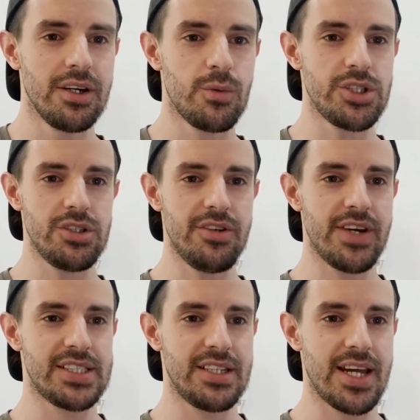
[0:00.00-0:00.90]
What do you
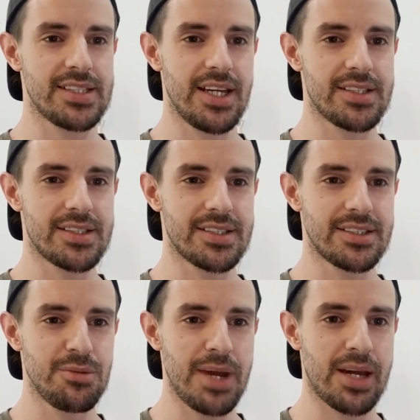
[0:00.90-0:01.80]
invest in assets
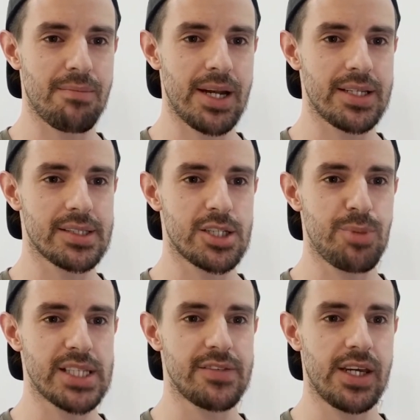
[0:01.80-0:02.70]
to make money slash
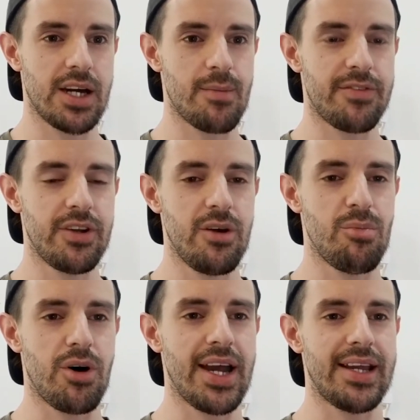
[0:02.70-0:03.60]
passive income if you don't
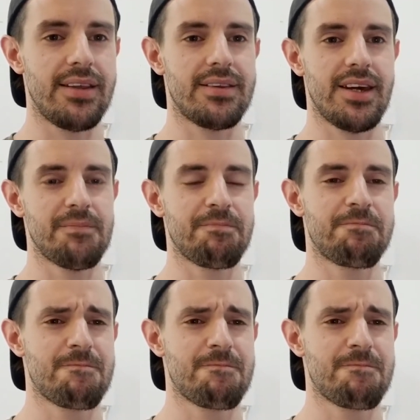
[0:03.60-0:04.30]
buy anything?